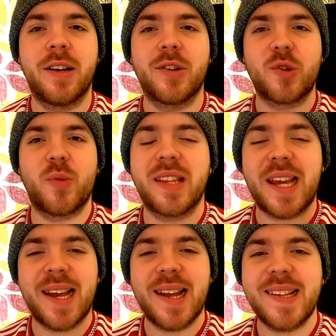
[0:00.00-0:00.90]
So with an
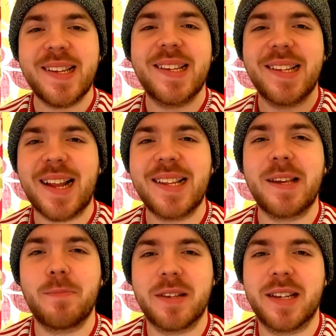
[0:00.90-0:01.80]
80 to
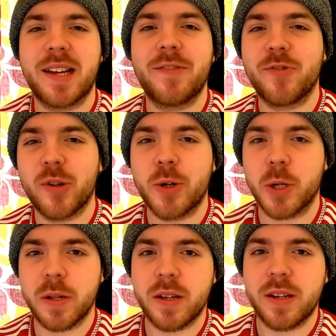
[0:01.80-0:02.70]
90%
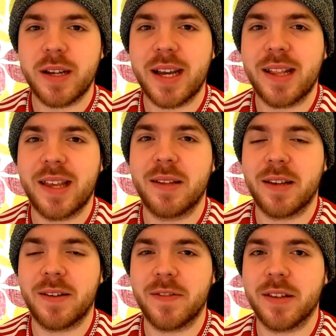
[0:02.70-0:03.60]
reduction in then
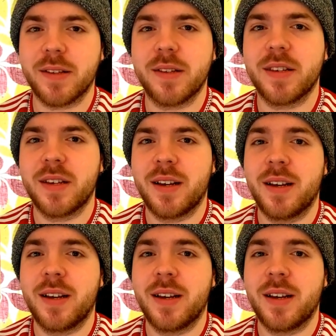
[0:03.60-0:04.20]
dividends,